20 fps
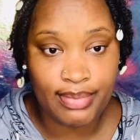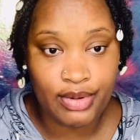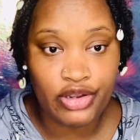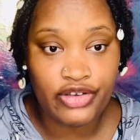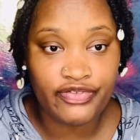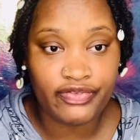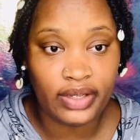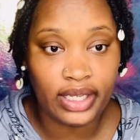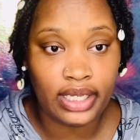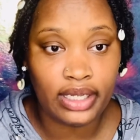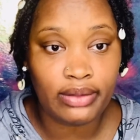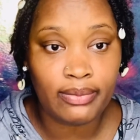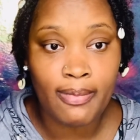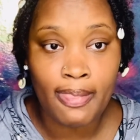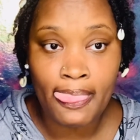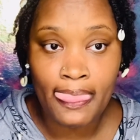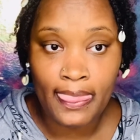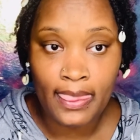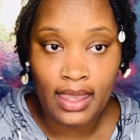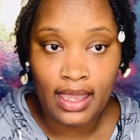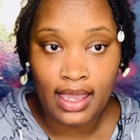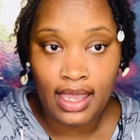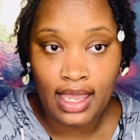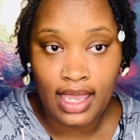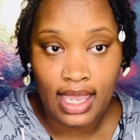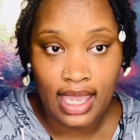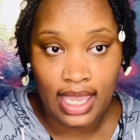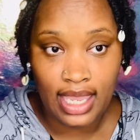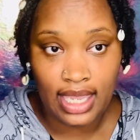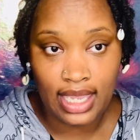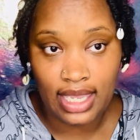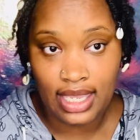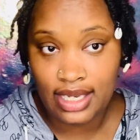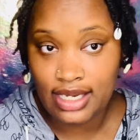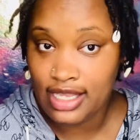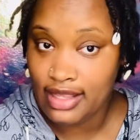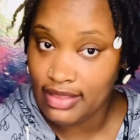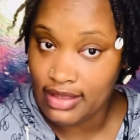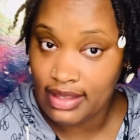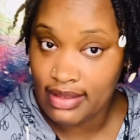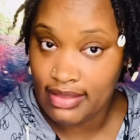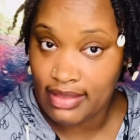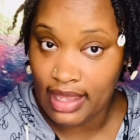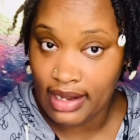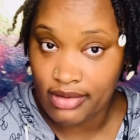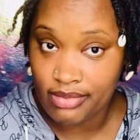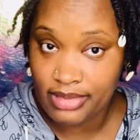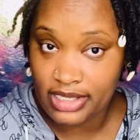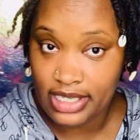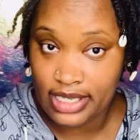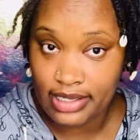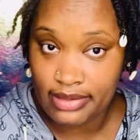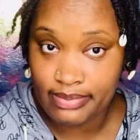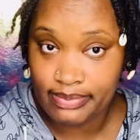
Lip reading: profile, and then that'll be it.